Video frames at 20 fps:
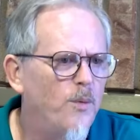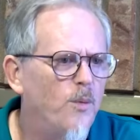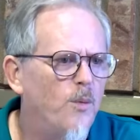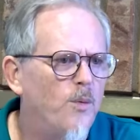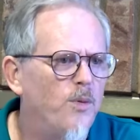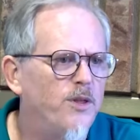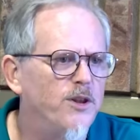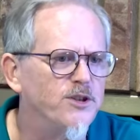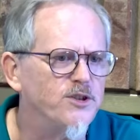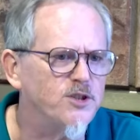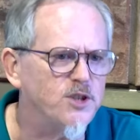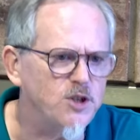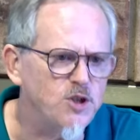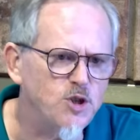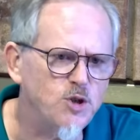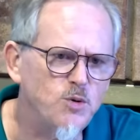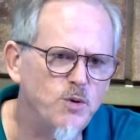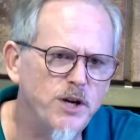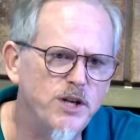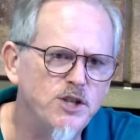the
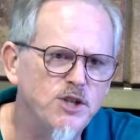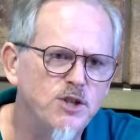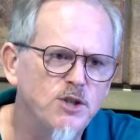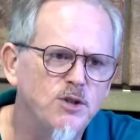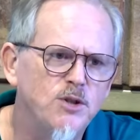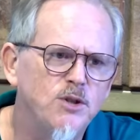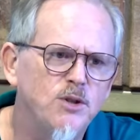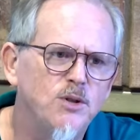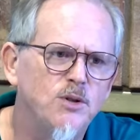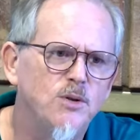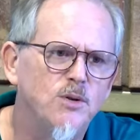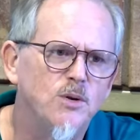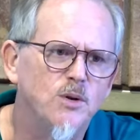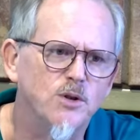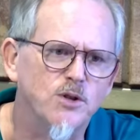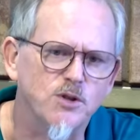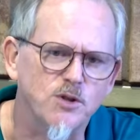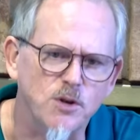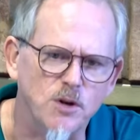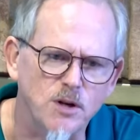situation or
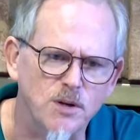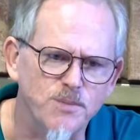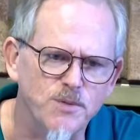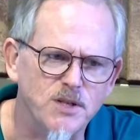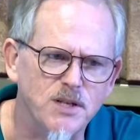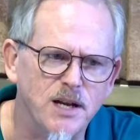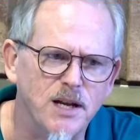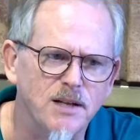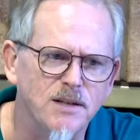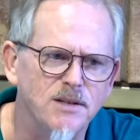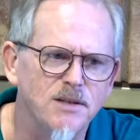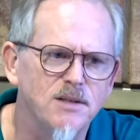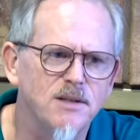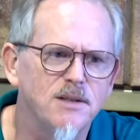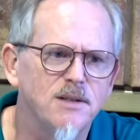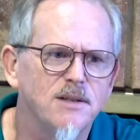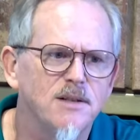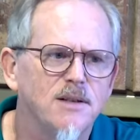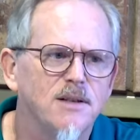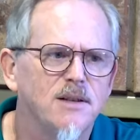circumstance
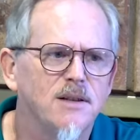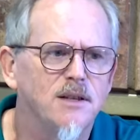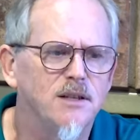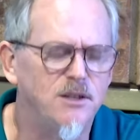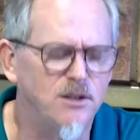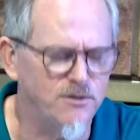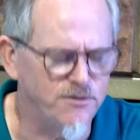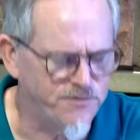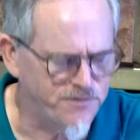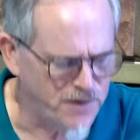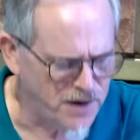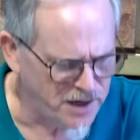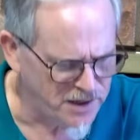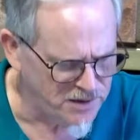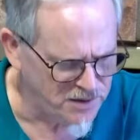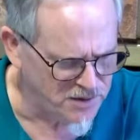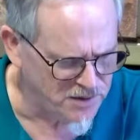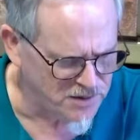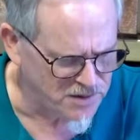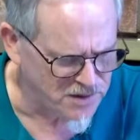that you
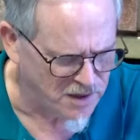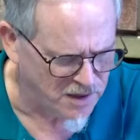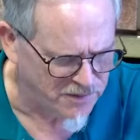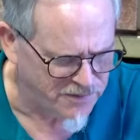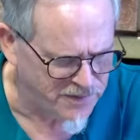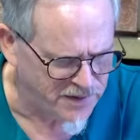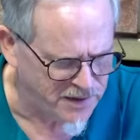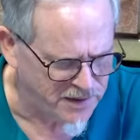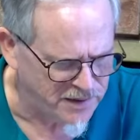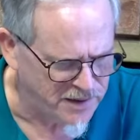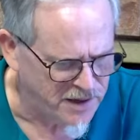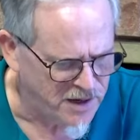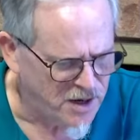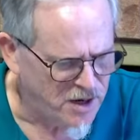find yourself in.